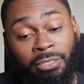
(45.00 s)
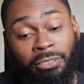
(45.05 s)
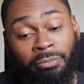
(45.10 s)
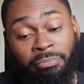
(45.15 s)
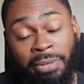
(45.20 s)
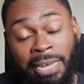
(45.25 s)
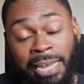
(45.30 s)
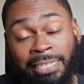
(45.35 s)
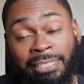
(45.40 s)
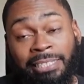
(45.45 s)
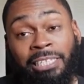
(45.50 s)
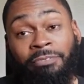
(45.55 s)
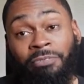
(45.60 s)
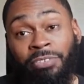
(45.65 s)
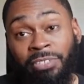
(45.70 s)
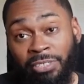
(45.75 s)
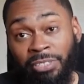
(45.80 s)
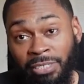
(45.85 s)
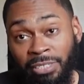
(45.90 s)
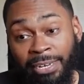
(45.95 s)

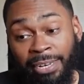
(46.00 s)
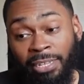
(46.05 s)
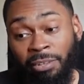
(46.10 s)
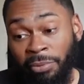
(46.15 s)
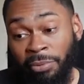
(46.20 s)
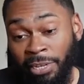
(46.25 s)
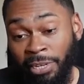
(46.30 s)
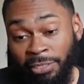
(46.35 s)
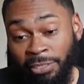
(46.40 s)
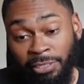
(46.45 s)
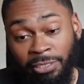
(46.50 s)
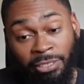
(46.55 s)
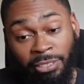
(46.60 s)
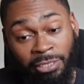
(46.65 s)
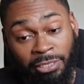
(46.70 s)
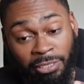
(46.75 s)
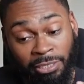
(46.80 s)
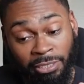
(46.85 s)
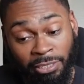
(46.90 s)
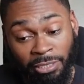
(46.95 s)
magnificent animation
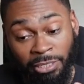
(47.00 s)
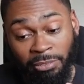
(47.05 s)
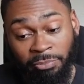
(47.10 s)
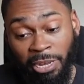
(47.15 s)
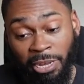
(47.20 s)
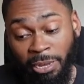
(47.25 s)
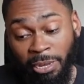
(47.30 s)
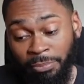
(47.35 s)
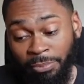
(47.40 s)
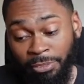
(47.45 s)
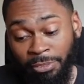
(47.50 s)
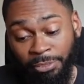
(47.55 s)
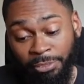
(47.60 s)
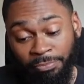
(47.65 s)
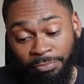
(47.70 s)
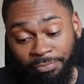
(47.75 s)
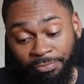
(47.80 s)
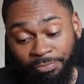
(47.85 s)
because it is MAPPA.